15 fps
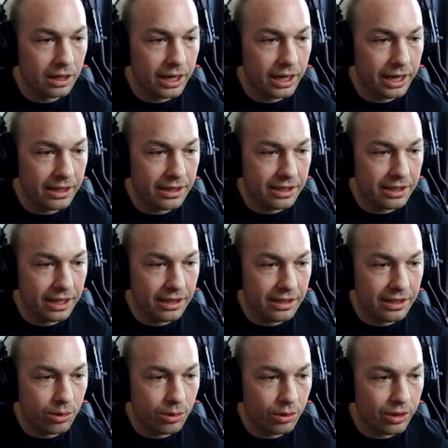I need to take
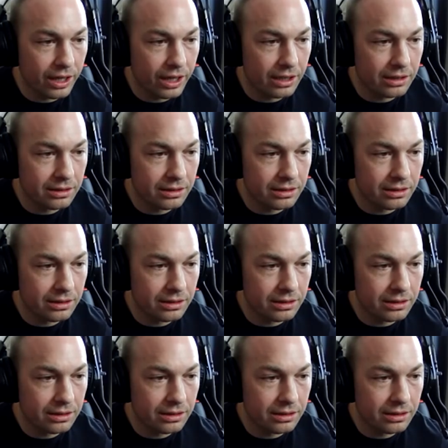this whole thing.